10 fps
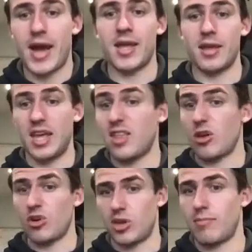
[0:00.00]

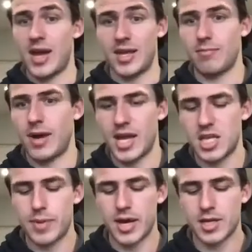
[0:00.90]
ethos and my
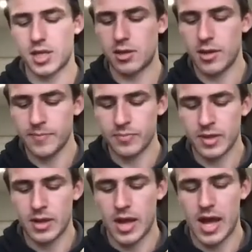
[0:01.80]
aspects is
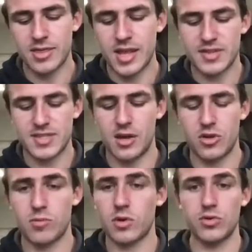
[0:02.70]
I'll never tell
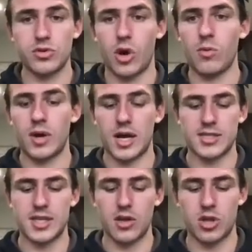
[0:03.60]
someone no. I'll
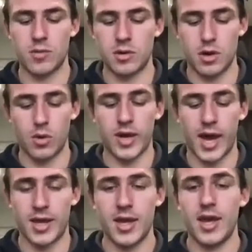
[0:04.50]
tell someone,
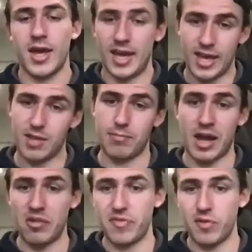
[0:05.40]
okay, here's
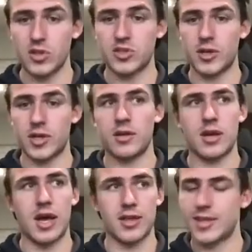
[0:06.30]
my thoughts on it.
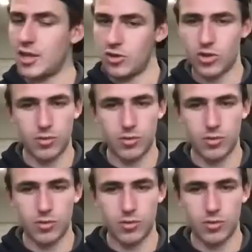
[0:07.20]
I'll send you some